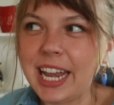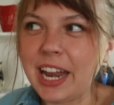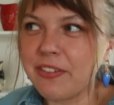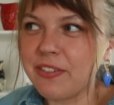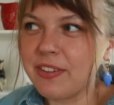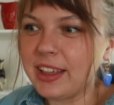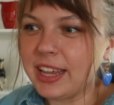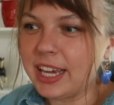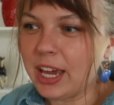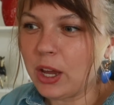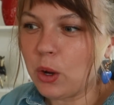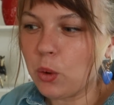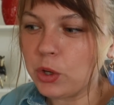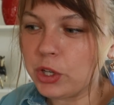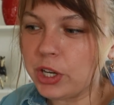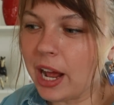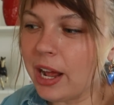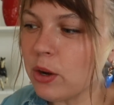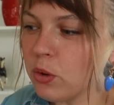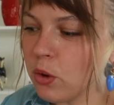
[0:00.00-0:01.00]
I feel like I
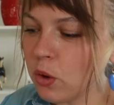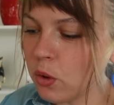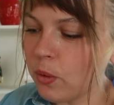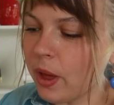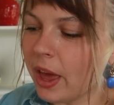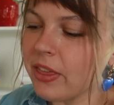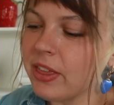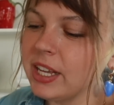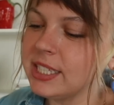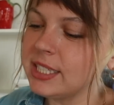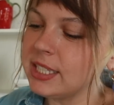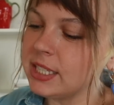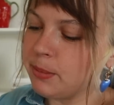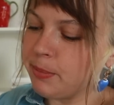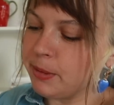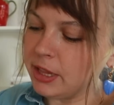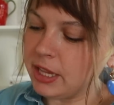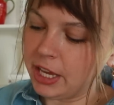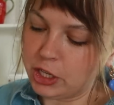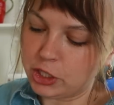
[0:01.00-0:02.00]
ordered, I don't know, I think it's a little
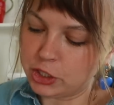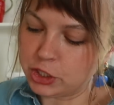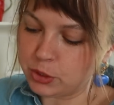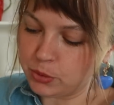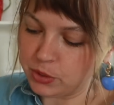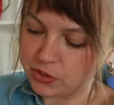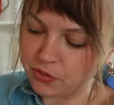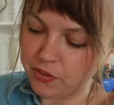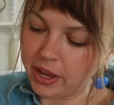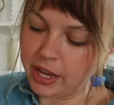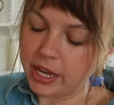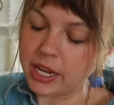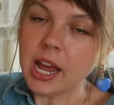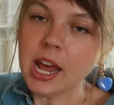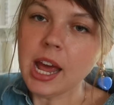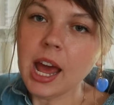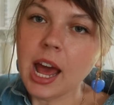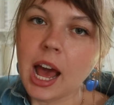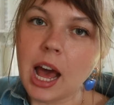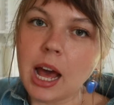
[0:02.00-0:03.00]
bit lighter so it's fine,
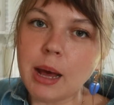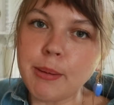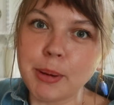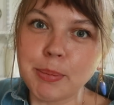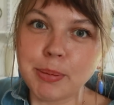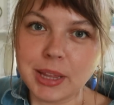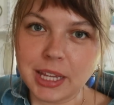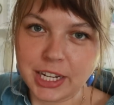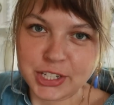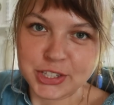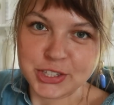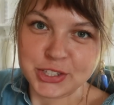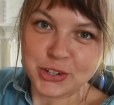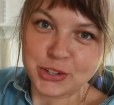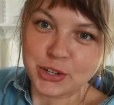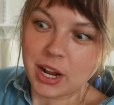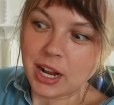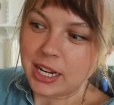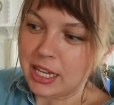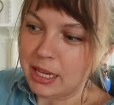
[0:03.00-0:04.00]
um, a pleated
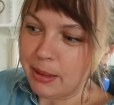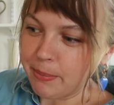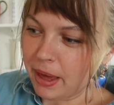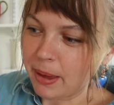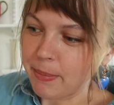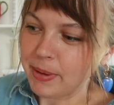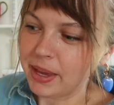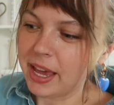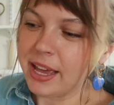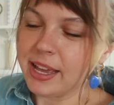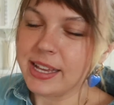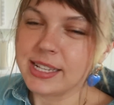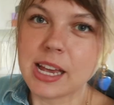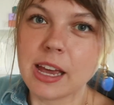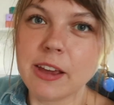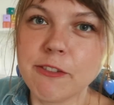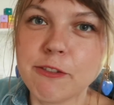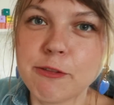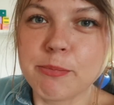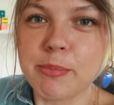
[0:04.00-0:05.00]
skirt on eBay because
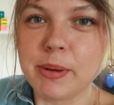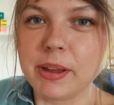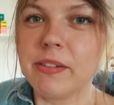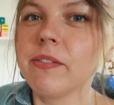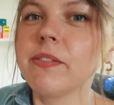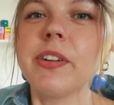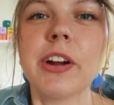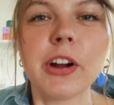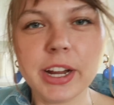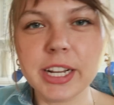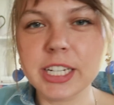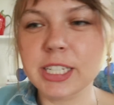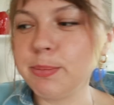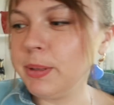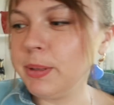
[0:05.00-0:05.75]
I've been very into